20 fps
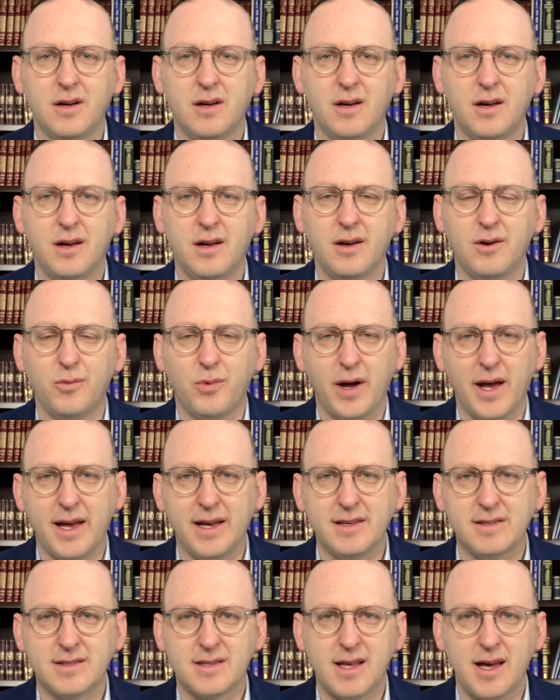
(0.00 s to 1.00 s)
in
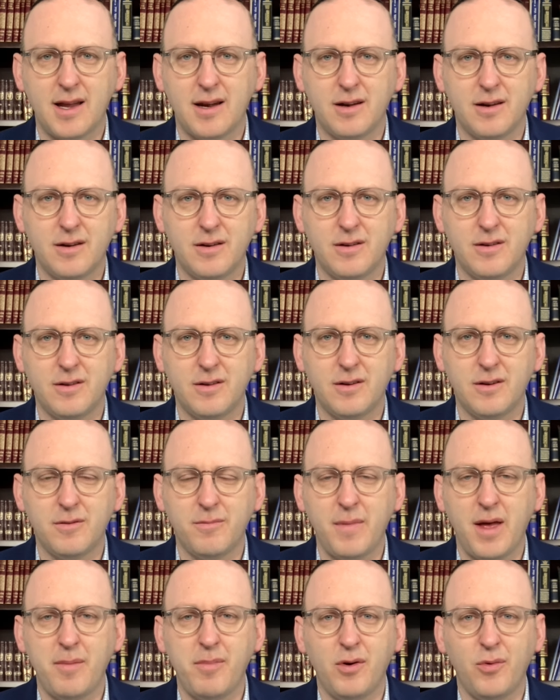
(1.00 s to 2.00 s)
ways that
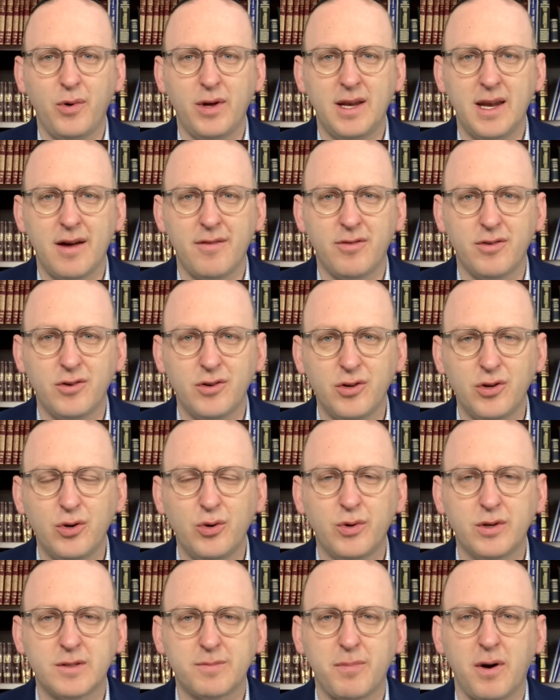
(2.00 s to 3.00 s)
maybe we never knew
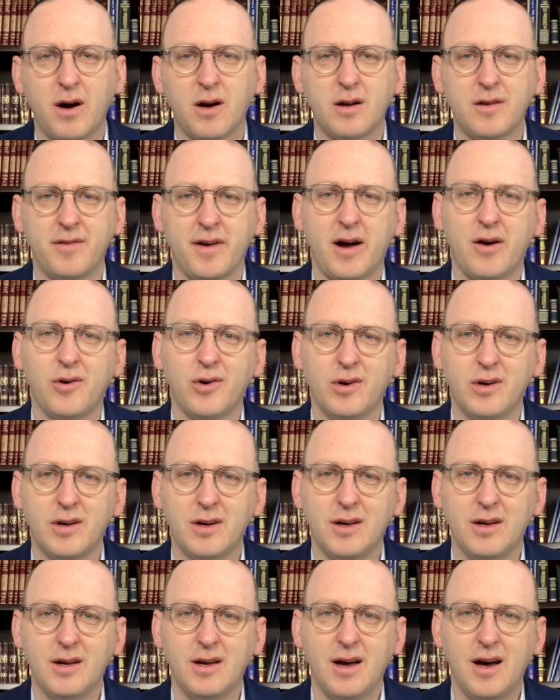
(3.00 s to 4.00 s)
was part of our,
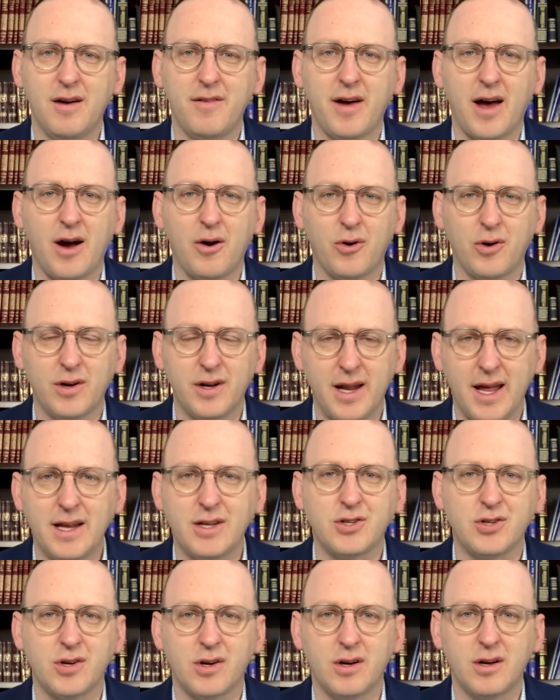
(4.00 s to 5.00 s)
of our
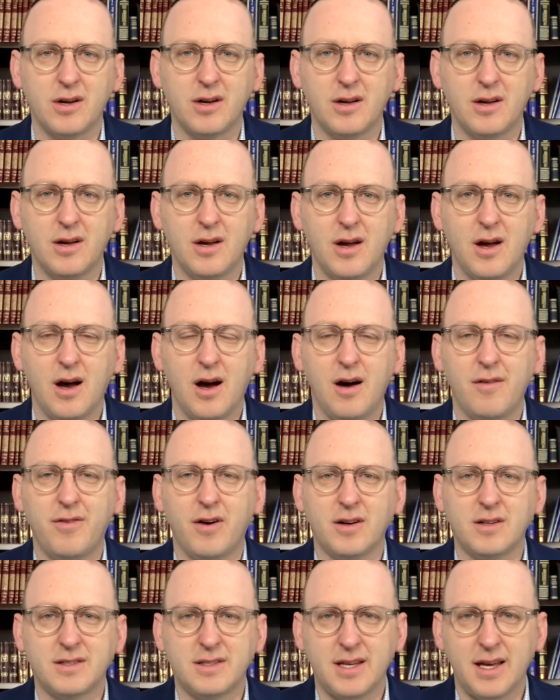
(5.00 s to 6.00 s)
nature, of
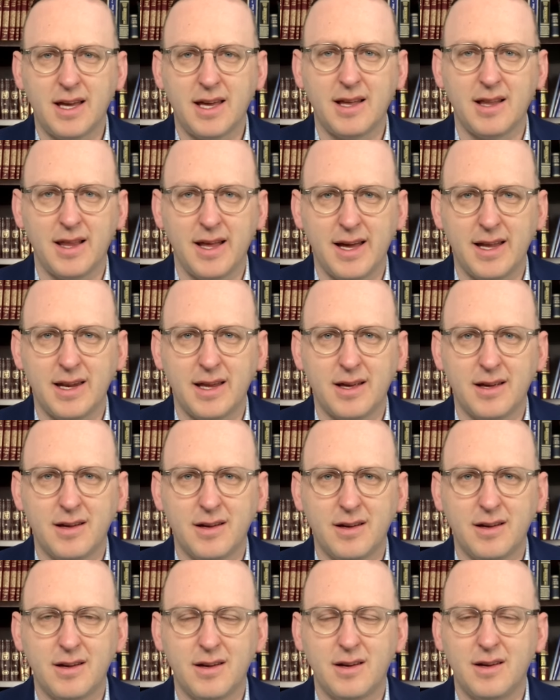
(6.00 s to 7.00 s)
articulating
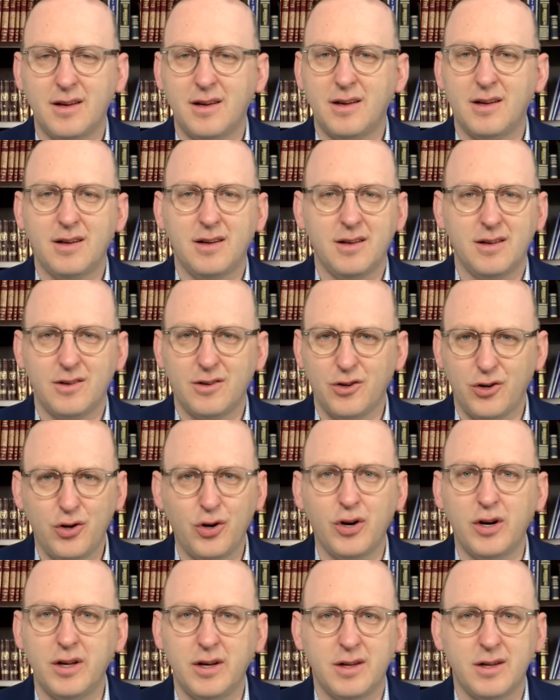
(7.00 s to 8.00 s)

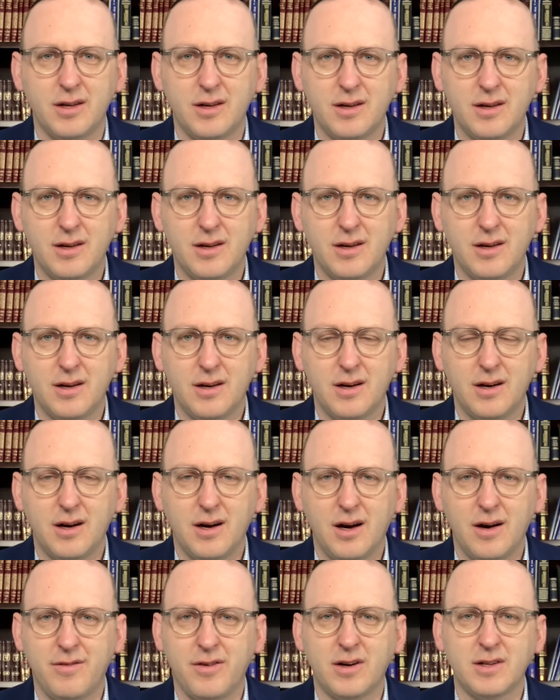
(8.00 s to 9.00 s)
good,
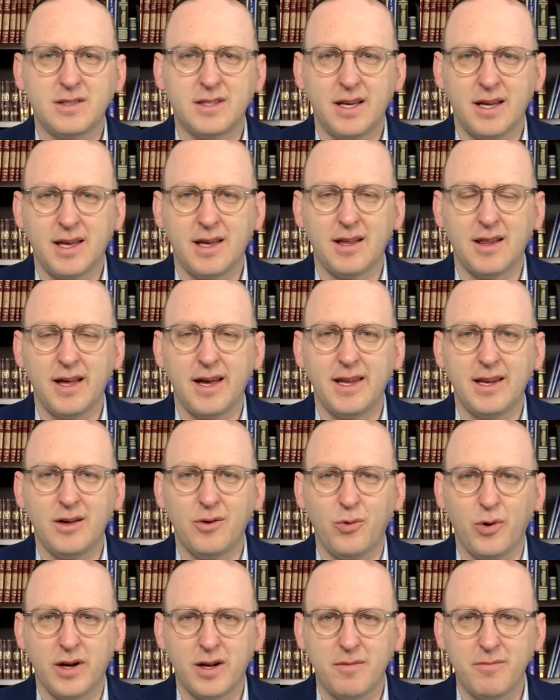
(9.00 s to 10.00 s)
of articulating
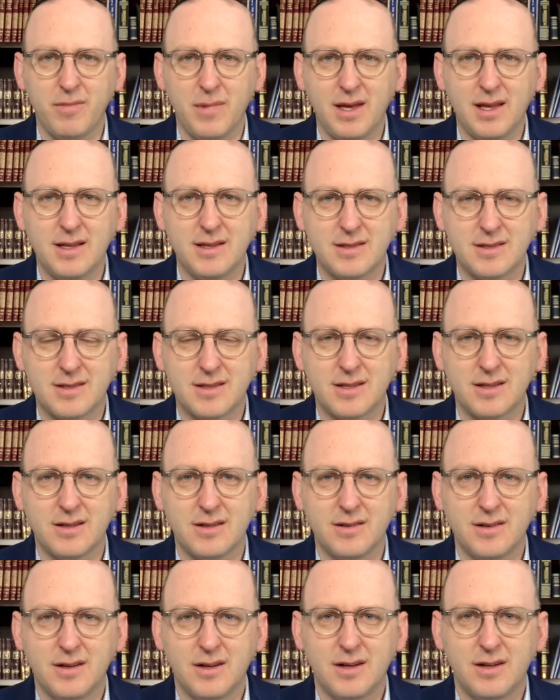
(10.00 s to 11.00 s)
what it means
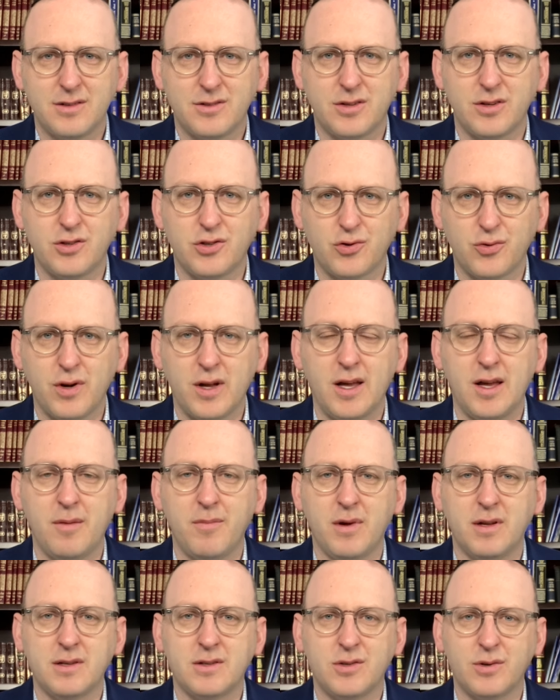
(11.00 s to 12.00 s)
to, to dream
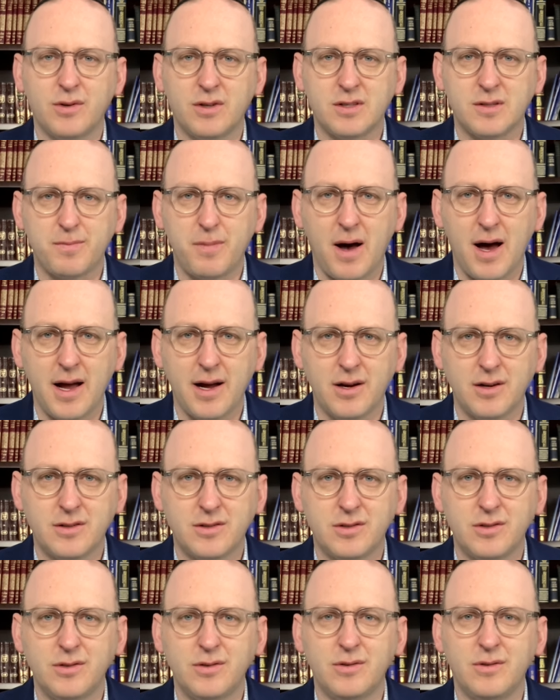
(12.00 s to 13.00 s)
and to aspire
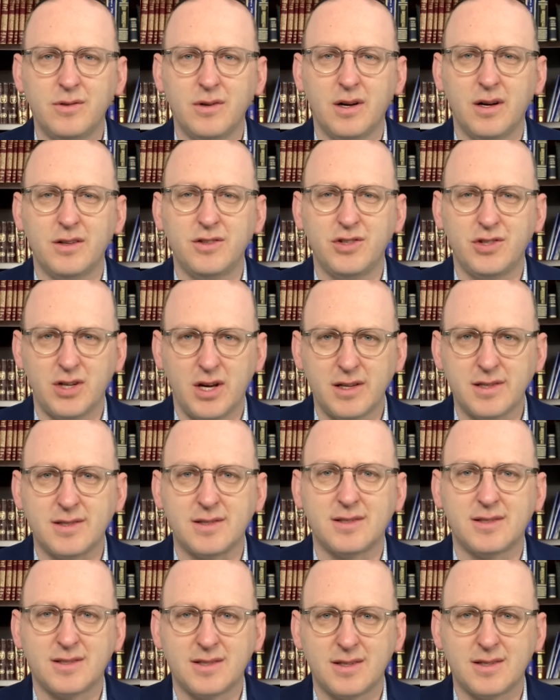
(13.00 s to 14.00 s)
to a
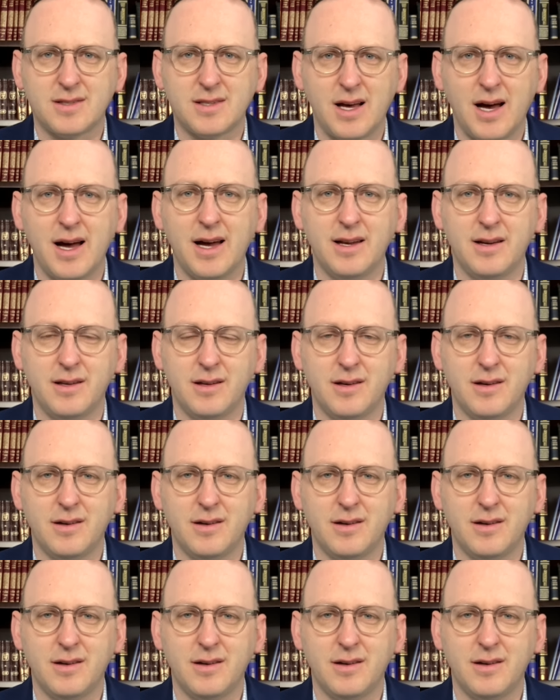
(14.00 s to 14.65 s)
just society